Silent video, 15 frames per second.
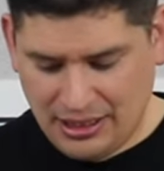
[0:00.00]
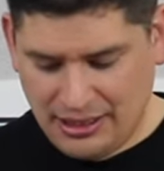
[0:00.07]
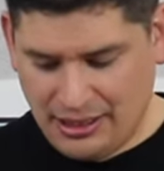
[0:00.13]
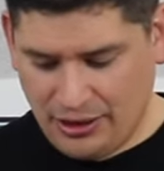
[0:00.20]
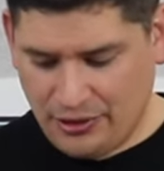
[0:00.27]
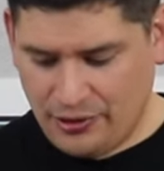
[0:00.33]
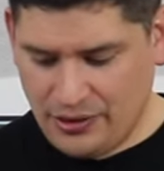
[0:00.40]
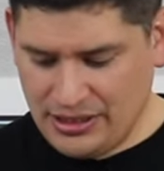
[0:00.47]

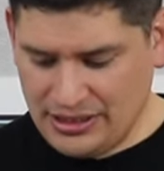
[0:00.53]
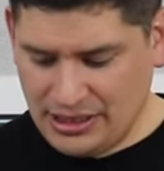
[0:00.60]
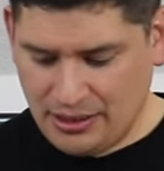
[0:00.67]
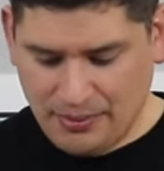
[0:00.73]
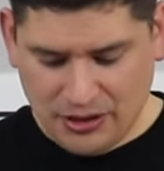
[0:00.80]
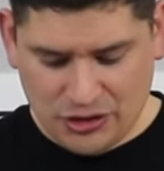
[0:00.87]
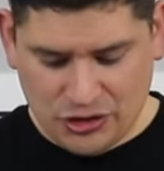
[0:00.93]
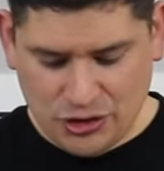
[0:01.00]
Now, the crazy thing
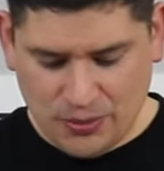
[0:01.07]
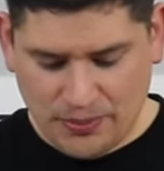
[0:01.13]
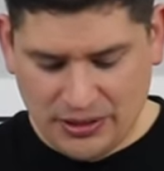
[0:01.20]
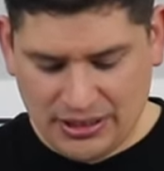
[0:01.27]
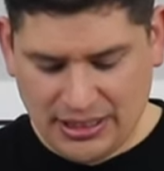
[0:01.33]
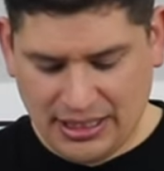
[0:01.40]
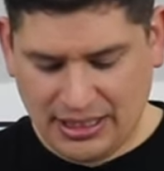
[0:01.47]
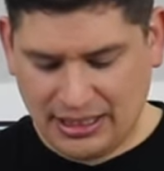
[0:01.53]
about
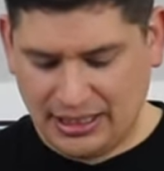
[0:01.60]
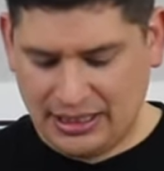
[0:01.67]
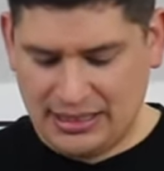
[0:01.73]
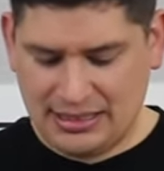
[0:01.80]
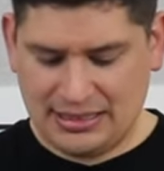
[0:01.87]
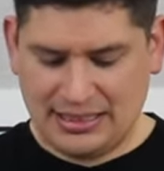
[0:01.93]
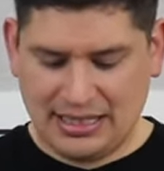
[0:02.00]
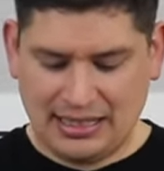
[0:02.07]
SuperTech
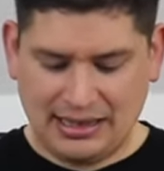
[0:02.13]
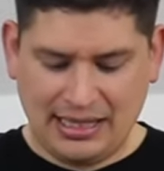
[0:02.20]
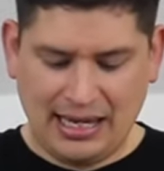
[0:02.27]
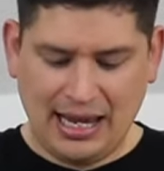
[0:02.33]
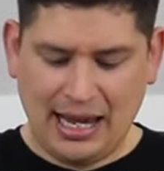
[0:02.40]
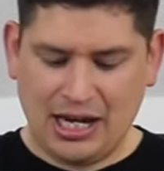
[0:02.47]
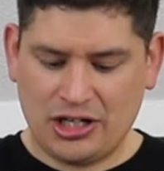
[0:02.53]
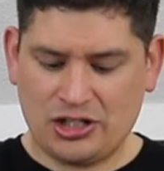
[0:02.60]
is that they
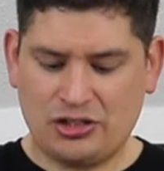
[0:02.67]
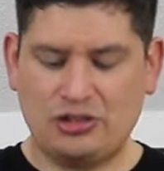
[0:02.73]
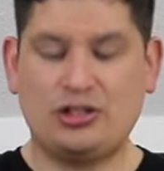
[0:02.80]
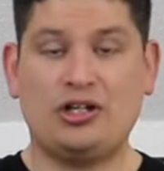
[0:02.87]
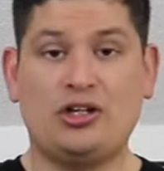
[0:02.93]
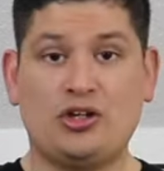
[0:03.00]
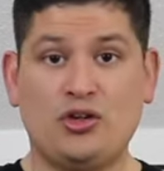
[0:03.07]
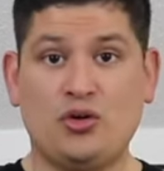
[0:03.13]
actually
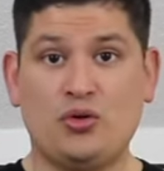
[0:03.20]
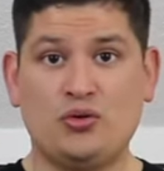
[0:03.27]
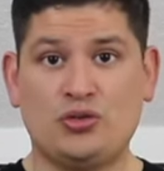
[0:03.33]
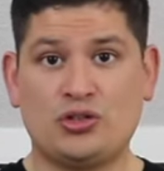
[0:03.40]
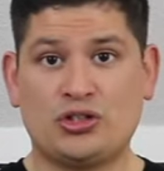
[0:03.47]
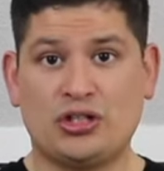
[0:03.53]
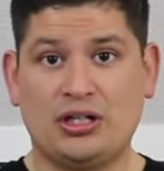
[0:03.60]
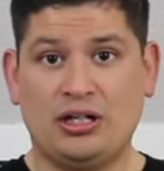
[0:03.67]

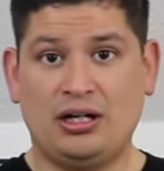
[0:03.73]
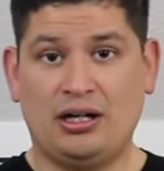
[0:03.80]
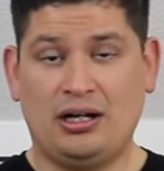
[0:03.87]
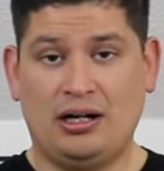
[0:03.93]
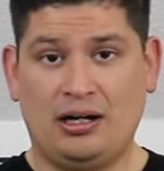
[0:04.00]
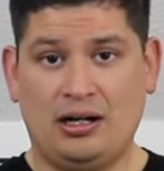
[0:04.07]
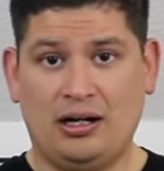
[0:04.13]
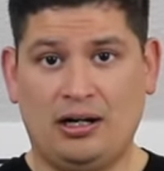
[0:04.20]
use
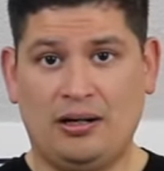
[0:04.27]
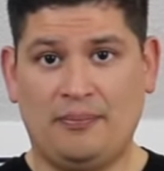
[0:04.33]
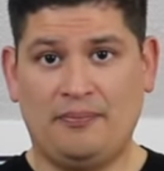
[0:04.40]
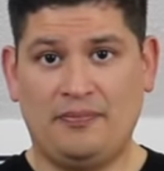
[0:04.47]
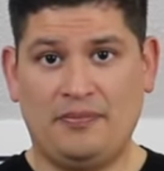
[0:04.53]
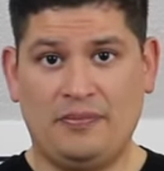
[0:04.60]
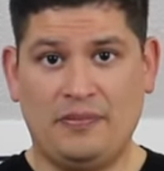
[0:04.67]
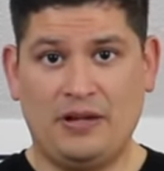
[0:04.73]

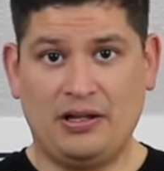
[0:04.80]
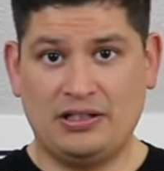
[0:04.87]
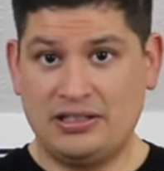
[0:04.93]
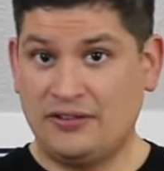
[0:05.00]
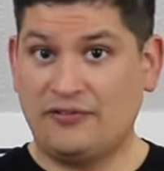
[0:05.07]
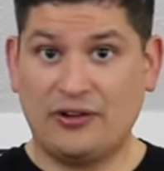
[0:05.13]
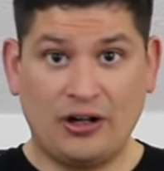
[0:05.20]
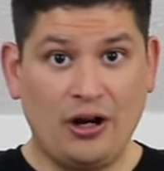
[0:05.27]

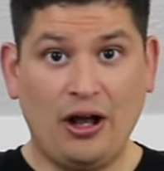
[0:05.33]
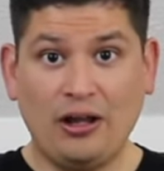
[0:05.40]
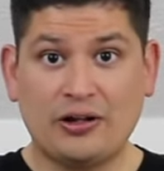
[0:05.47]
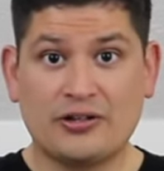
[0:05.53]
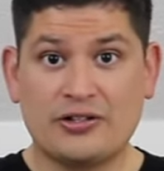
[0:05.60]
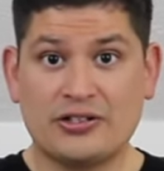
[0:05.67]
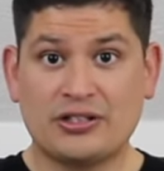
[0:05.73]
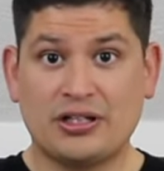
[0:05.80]
different
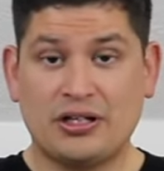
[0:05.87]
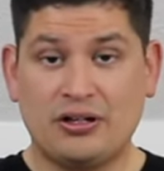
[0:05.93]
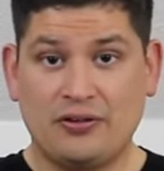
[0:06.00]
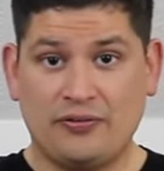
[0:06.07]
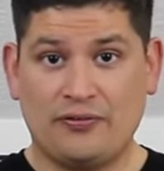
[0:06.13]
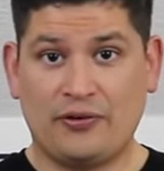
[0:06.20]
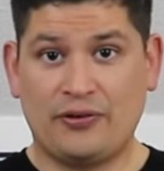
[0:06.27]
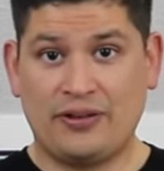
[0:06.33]
colors
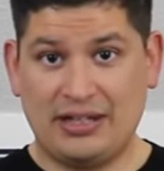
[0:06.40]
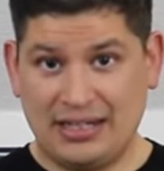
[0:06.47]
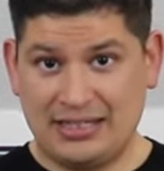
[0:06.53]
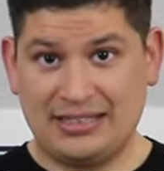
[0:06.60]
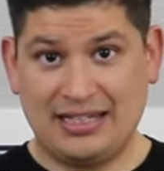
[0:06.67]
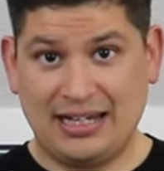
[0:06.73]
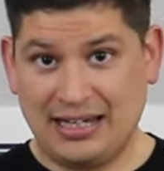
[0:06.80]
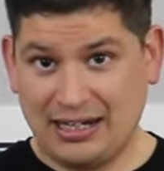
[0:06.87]
for the
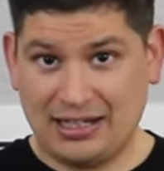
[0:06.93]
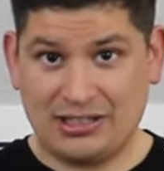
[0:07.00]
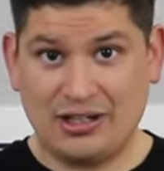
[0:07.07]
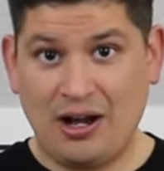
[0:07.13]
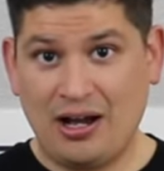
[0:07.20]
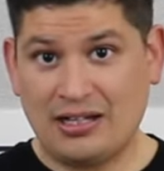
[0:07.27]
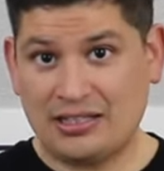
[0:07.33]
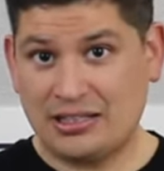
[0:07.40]
intake and
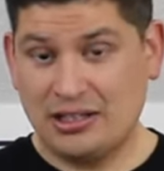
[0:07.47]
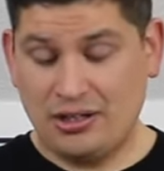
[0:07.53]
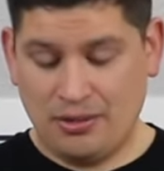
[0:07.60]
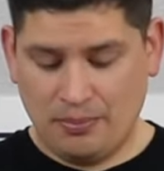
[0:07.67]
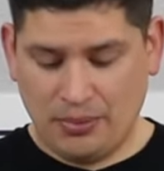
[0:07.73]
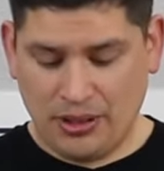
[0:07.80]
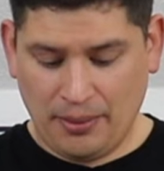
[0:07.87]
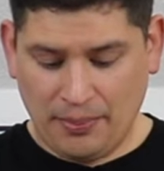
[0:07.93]
exhaust,
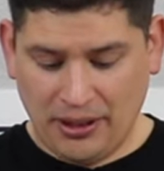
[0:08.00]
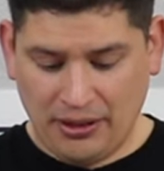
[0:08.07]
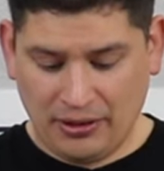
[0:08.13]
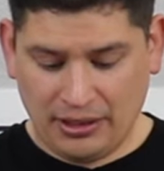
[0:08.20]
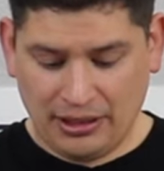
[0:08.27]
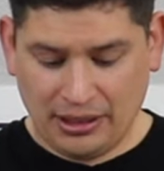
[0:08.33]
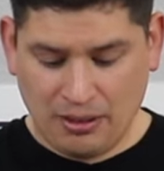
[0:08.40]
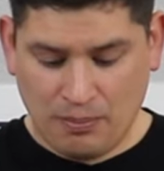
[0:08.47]
but
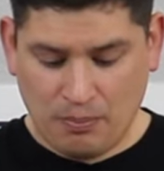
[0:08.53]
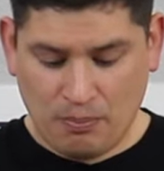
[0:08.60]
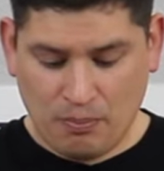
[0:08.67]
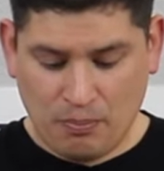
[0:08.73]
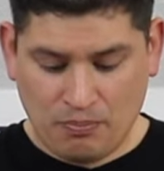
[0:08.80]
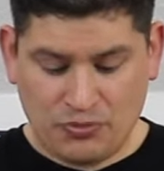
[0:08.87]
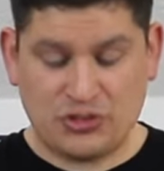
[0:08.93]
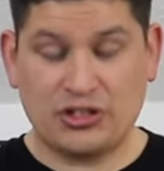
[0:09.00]
apparently they're
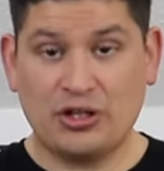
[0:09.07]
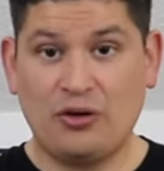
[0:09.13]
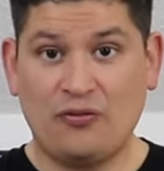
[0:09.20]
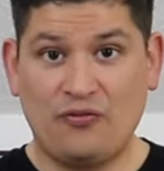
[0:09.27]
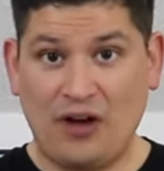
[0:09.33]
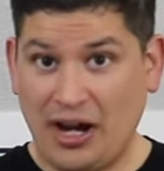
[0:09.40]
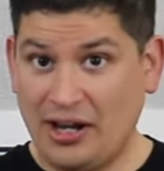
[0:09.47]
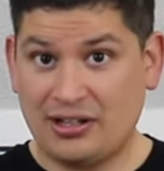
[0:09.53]
still
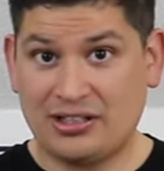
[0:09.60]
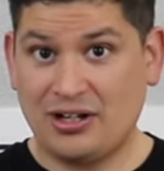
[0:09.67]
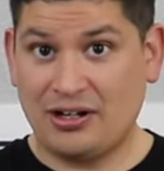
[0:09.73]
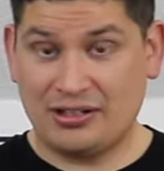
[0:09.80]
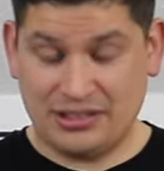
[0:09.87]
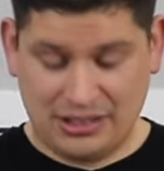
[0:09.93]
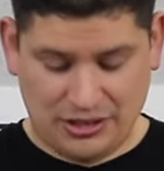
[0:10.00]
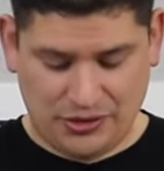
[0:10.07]

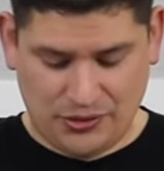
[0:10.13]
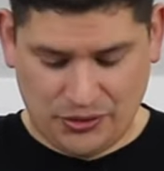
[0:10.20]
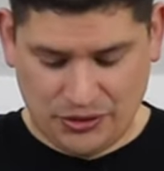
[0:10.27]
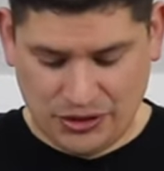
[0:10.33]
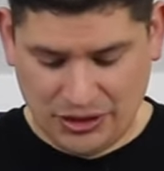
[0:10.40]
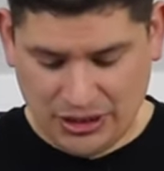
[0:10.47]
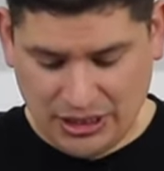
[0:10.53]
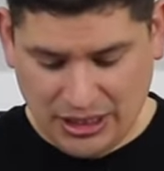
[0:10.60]
Viaton seals.